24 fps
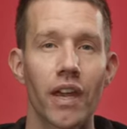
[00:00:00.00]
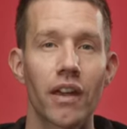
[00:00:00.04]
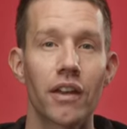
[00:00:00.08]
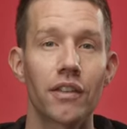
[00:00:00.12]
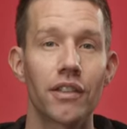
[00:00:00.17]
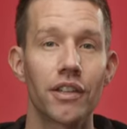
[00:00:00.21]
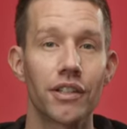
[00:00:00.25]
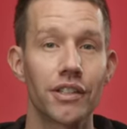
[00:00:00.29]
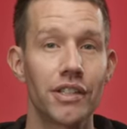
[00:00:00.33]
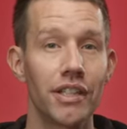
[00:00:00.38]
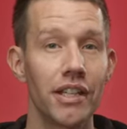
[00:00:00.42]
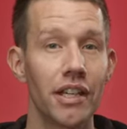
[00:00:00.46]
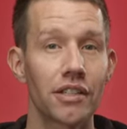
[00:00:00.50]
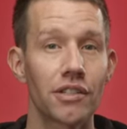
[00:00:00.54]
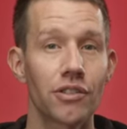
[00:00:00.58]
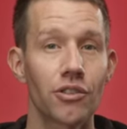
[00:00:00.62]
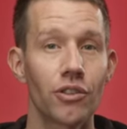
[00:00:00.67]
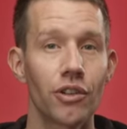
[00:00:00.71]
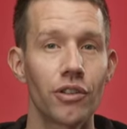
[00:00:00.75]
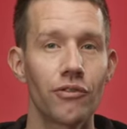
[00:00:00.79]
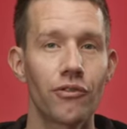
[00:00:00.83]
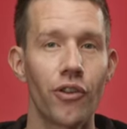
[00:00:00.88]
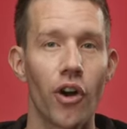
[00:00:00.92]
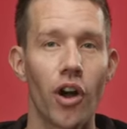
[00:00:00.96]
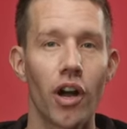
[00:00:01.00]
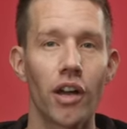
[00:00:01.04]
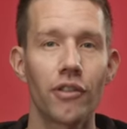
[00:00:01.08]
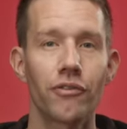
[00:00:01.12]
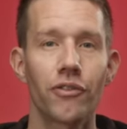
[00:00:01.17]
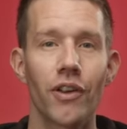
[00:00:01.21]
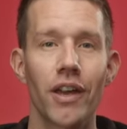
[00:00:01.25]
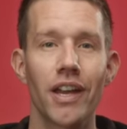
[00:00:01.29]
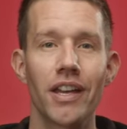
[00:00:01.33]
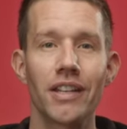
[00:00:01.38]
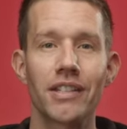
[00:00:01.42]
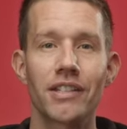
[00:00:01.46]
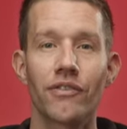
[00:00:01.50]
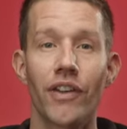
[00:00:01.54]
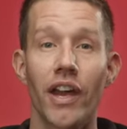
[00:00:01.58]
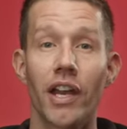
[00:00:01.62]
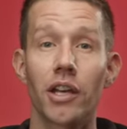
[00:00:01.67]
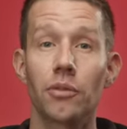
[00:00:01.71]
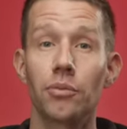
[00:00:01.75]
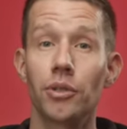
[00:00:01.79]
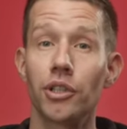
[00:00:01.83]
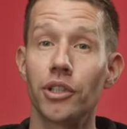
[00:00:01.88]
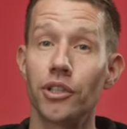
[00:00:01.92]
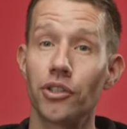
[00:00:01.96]
The DS35 is
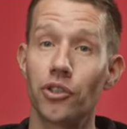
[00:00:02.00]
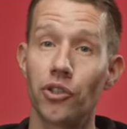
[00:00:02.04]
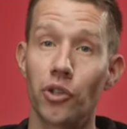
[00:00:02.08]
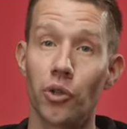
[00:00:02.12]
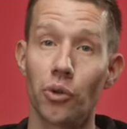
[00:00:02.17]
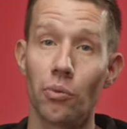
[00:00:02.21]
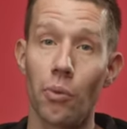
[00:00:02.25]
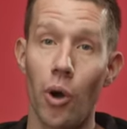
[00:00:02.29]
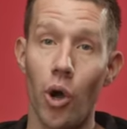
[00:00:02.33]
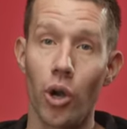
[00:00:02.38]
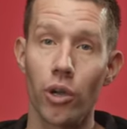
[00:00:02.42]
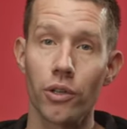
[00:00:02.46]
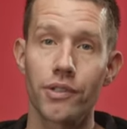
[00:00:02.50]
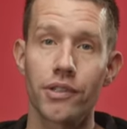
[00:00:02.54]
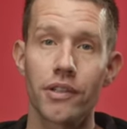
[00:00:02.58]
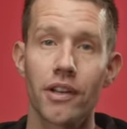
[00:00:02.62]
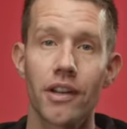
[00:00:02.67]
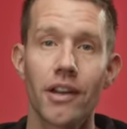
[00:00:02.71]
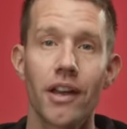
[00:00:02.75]
available in two models,